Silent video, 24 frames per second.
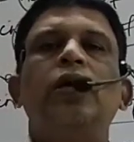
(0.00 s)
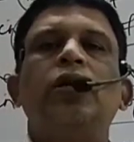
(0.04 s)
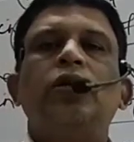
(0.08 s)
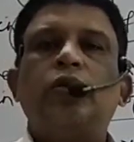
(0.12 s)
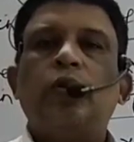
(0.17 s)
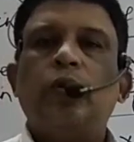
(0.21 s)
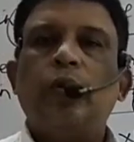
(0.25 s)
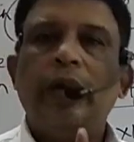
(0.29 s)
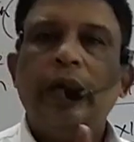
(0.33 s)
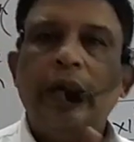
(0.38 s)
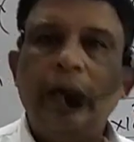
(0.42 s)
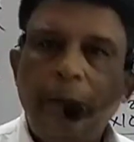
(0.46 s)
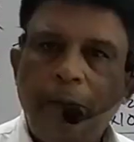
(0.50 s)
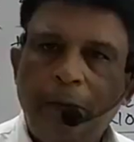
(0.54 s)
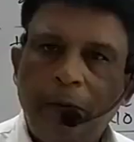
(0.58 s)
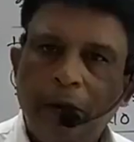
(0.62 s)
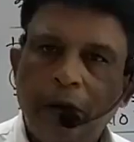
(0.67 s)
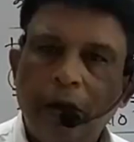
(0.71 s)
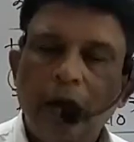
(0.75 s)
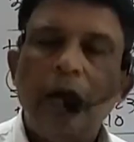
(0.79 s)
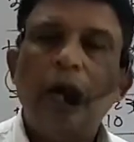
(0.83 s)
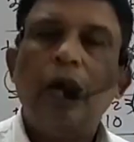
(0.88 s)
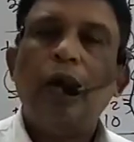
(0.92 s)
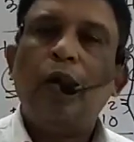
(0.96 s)
So if
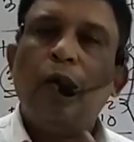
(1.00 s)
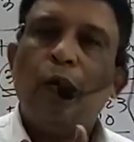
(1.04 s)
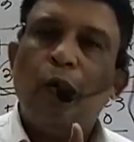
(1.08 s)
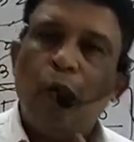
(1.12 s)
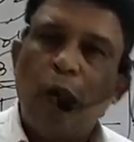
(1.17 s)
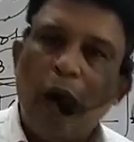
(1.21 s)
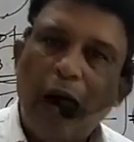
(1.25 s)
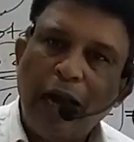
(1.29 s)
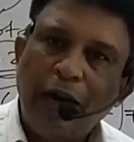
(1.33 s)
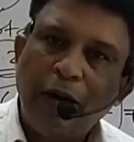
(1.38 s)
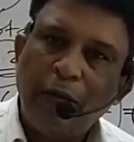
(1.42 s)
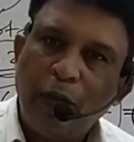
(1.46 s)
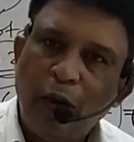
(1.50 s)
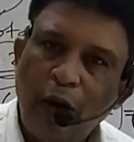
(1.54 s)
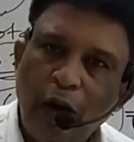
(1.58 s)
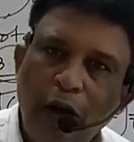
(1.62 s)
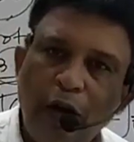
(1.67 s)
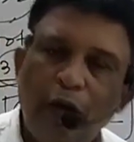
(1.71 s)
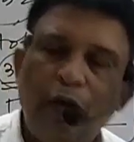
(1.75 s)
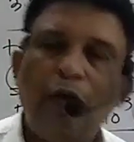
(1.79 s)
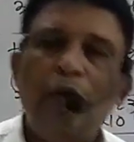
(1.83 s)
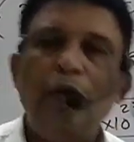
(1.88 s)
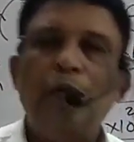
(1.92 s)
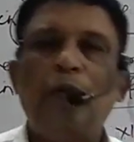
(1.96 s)
one
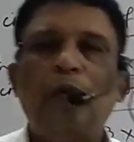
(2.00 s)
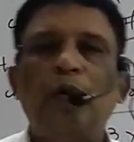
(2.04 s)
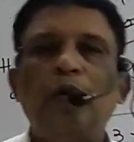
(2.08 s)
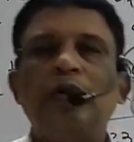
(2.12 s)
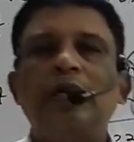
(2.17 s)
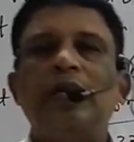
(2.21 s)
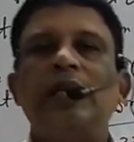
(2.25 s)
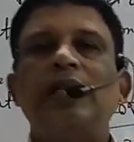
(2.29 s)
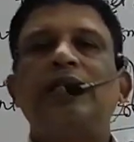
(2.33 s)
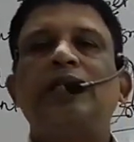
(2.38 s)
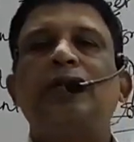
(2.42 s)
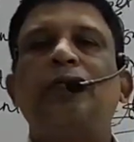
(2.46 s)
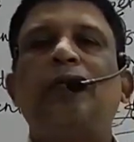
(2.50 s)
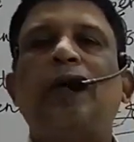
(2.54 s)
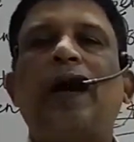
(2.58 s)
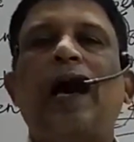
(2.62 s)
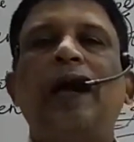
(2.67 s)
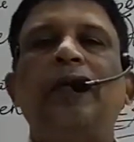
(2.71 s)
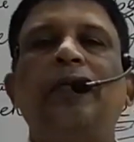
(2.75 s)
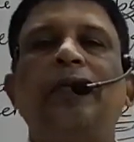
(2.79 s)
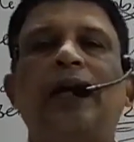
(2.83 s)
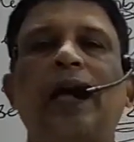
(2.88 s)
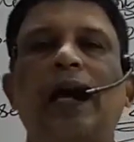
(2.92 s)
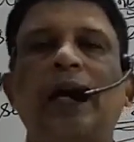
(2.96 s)
molecule possesses
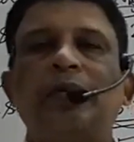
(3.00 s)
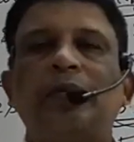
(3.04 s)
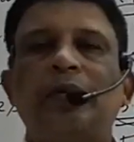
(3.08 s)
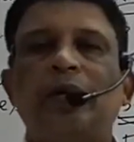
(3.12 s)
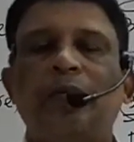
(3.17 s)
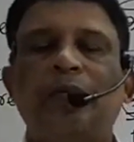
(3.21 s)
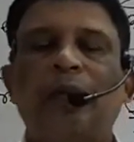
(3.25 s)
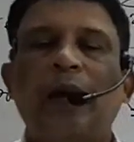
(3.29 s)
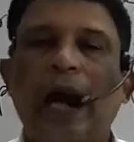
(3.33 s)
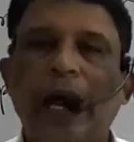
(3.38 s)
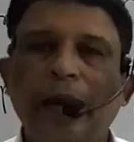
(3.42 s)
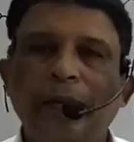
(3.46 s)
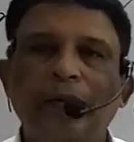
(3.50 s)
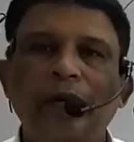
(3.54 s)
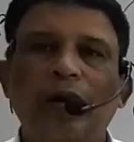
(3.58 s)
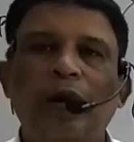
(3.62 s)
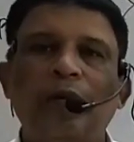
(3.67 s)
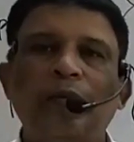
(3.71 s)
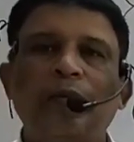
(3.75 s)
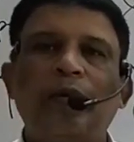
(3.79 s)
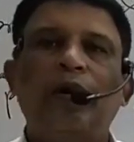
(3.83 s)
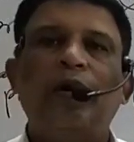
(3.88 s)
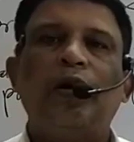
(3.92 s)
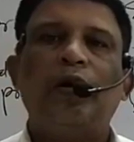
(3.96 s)
5
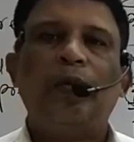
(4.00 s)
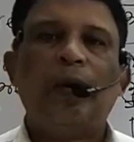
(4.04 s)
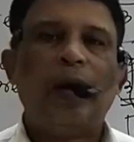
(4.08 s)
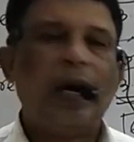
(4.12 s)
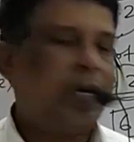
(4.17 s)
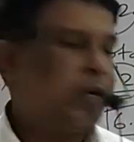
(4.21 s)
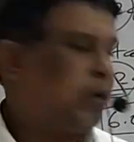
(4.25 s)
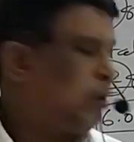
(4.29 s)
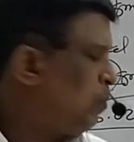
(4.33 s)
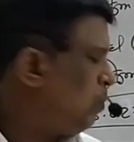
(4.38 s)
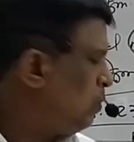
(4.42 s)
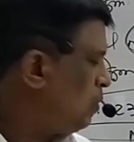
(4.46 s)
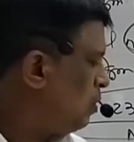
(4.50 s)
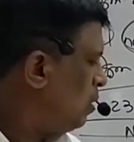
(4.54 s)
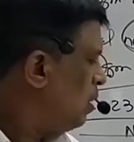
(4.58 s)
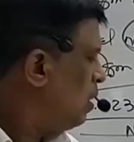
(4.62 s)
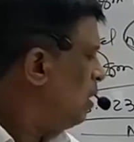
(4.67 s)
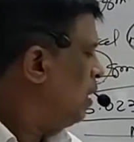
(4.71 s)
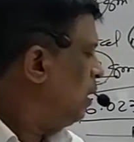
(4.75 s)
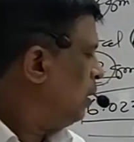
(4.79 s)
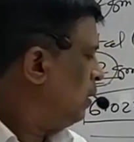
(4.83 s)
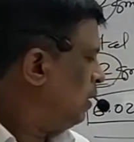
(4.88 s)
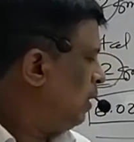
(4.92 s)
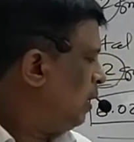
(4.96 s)
number of atoms,
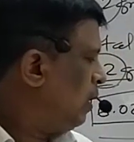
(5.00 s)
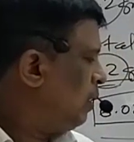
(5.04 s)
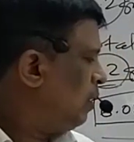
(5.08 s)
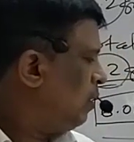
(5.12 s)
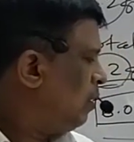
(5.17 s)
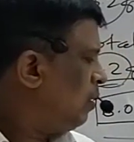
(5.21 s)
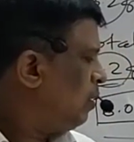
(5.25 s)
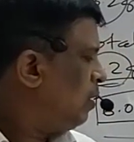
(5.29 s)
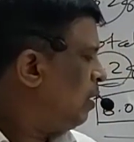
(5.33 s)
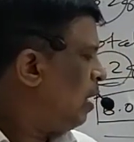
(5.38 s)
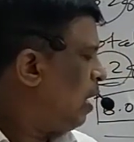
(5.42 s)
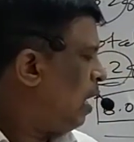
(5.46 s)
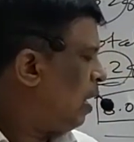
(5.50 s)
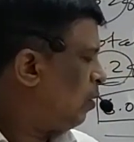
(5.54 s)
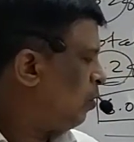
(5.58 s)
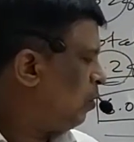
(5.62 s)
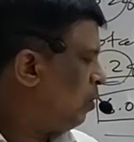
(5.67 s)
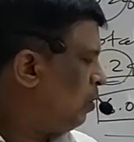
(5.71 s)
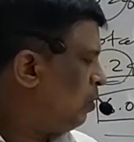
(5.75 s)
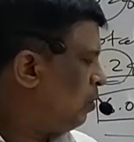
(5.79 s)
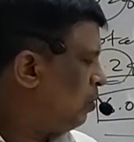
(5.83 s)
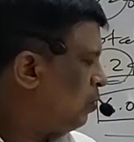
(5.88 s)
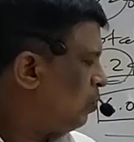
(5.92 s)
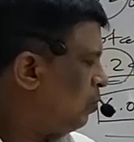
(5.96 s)
then
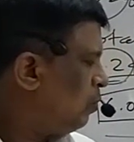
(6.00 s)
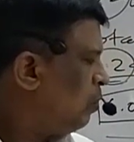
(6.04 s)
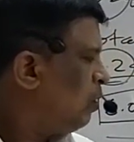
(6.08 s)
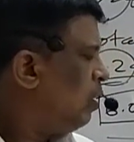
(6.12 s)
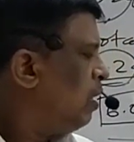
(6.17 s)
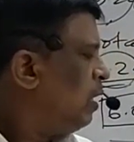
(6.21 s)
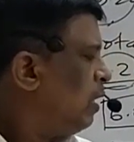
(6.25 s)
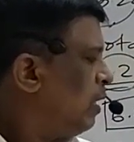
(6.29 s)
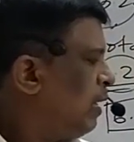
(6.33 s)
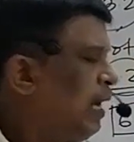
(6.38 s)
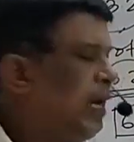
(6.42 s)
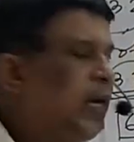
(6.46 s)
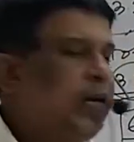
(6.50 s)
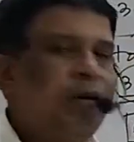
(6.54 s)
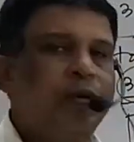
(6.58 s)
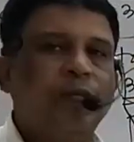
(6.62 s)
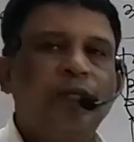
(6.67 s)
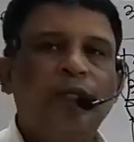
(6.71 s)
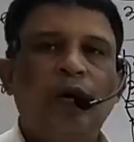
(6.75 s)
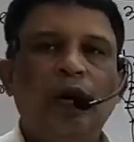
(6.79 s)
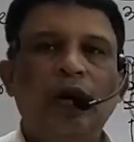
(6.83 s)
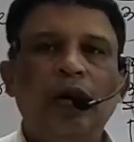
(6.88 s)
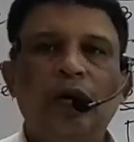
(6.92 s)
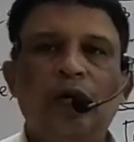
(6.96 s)
according to
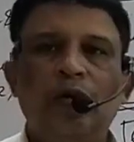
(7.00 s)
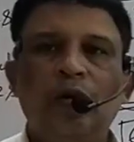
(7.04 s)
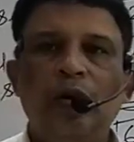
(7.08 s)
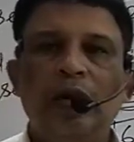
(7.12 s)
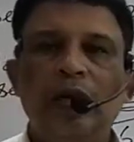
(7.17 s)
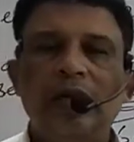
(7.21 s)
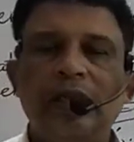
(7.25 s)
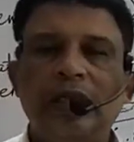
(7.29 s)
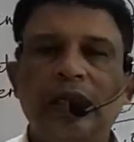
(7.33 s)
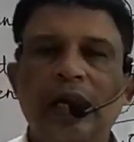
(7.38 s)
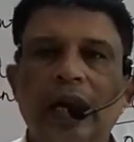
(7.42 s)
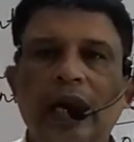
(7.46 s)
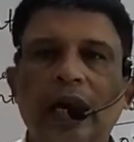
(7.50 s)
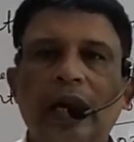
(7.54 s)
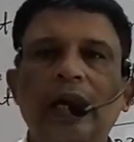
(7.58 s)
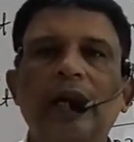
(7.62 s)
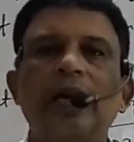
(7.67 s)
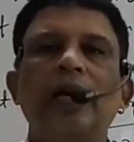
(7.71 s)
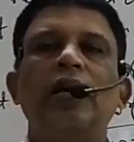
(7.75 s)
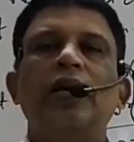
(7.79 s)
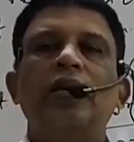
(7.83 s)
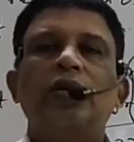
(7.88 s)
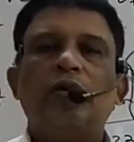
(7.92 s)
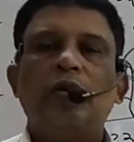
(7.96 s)
10 molecule is
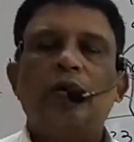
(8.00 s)
there.